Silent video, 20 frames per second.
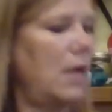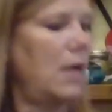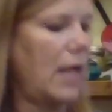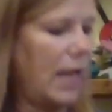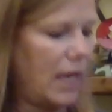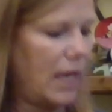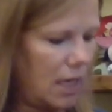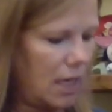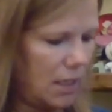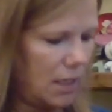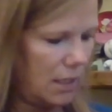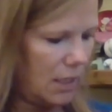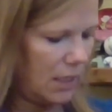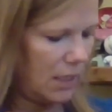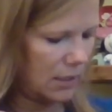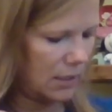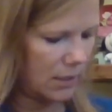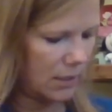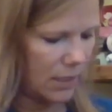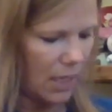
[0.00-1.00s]
and
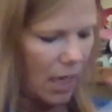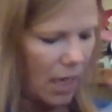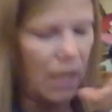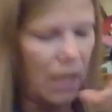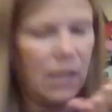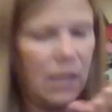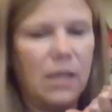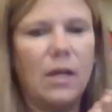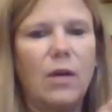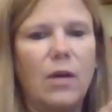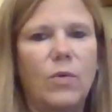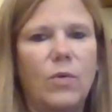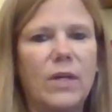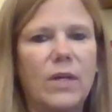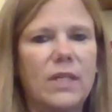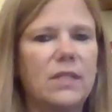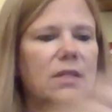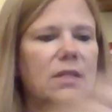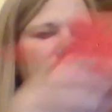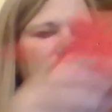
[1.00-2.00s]
inside
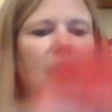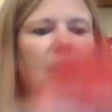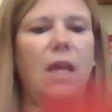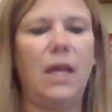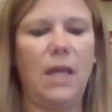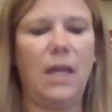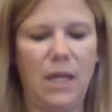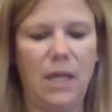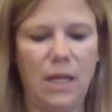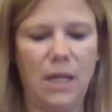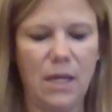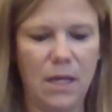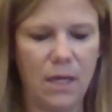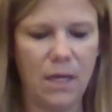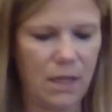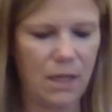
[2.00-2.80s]
was a